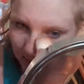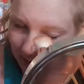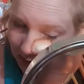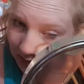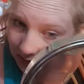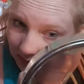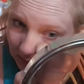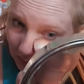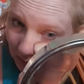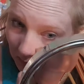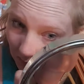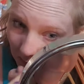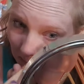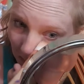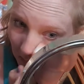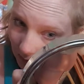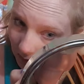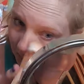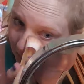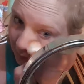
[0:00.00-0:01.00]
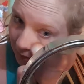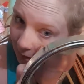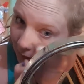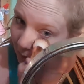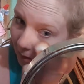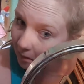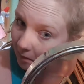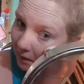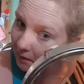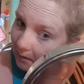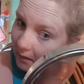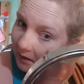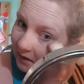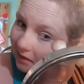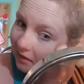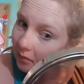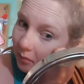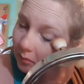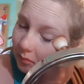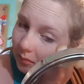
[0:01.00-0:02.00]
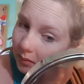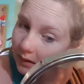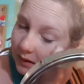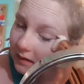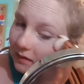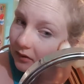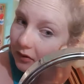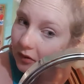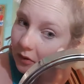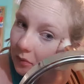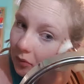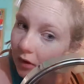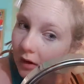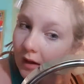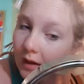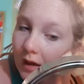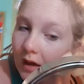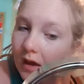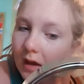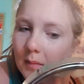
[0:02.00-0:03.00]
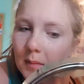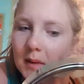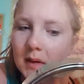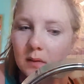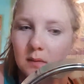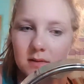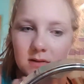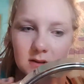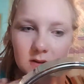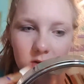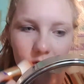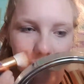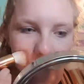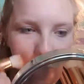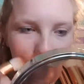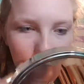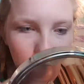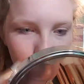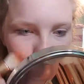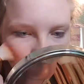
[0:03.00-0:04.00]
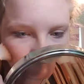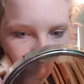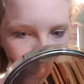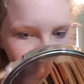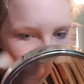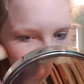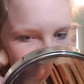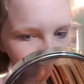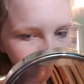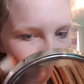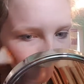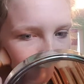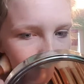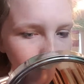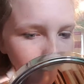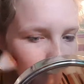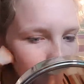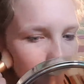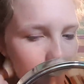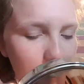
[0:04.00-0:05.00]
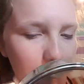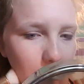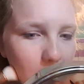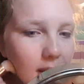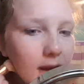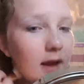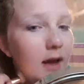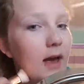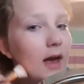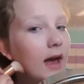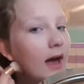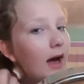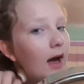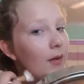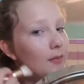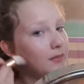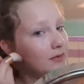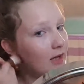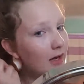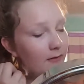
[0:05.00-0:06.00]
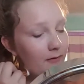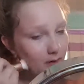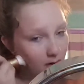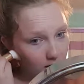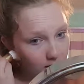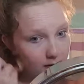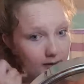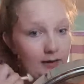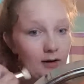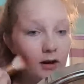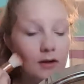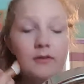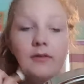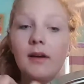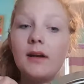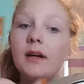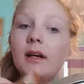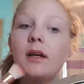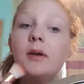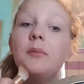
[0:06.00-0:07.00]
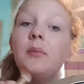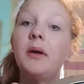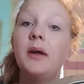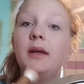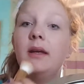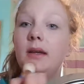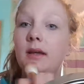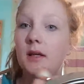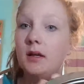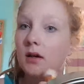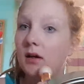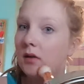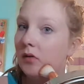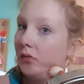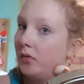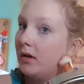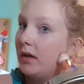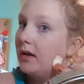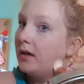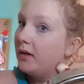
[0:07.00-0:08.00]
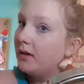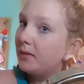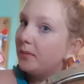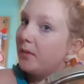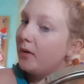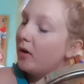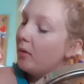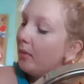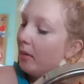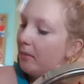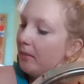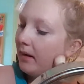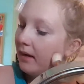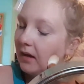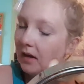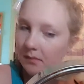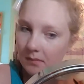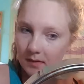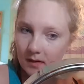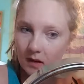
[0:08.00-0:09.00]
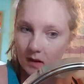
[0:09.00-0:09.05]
it is. So maybe I need to blend a little more, but it wasn't too bad. And by the way, I'm definitely not very picky on what I use to put on my makeup.